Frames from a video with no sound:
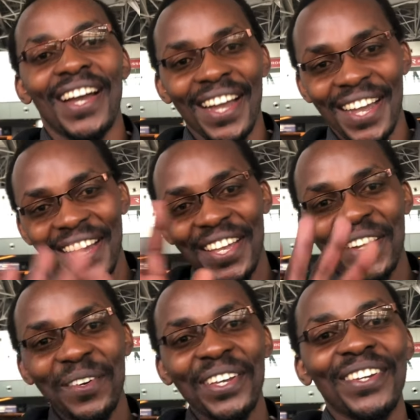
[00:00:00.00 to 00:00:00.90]
Hi,
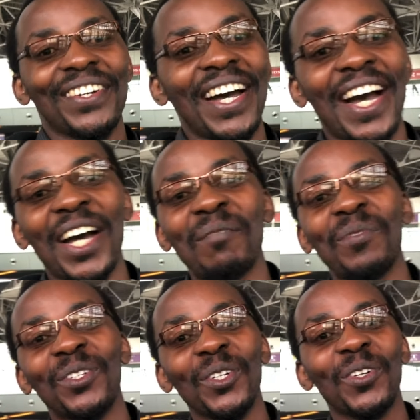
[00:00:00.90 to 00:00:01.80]
how are you?
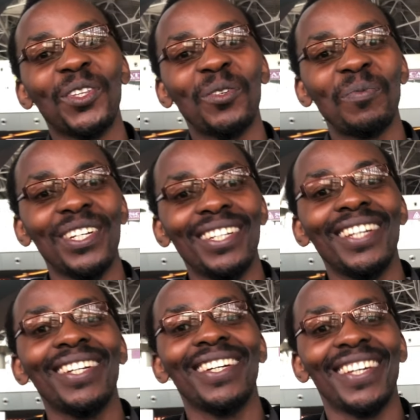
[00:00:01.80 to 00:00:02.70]
I'm Joshua
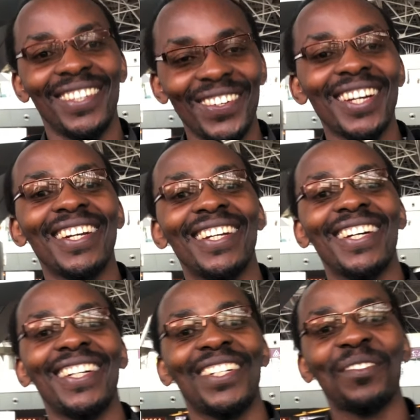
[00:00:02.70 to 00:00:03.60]
Tumwine,
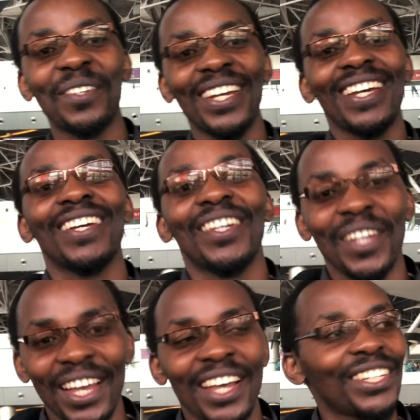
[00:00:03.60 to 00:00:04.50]
Ugandan,
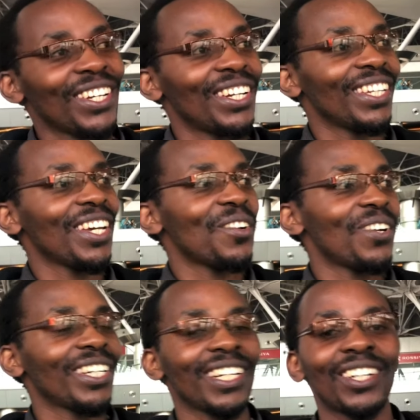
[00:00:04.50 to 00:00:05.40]
studying here in
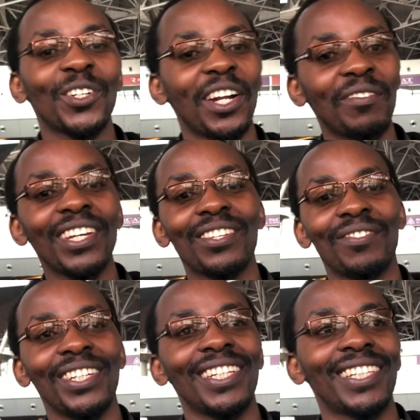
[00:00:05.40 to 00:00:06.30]
Russia. Actually, I've just
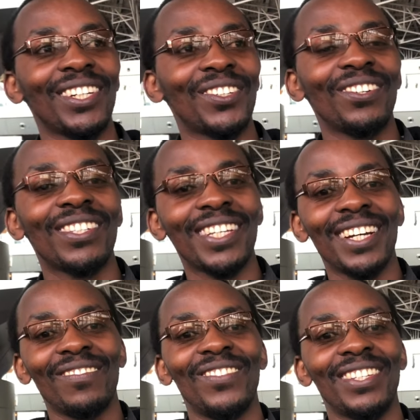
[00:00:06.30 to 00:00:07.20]
finished. I should not say
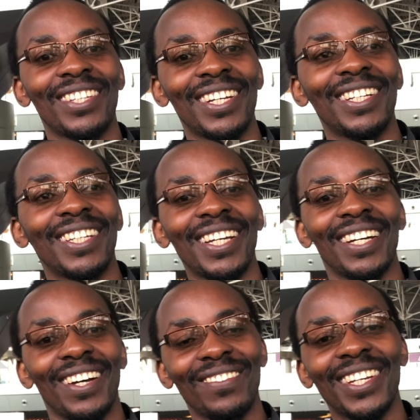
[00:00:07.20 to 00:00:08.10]
I've been studying here.
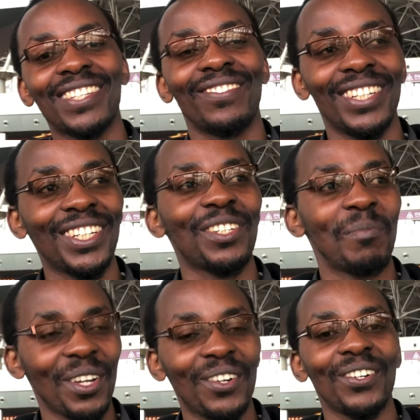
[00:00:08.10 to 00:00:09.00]
I've just finished
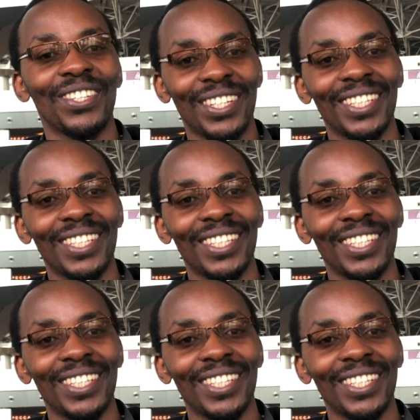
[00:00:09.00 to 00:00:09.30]
my course.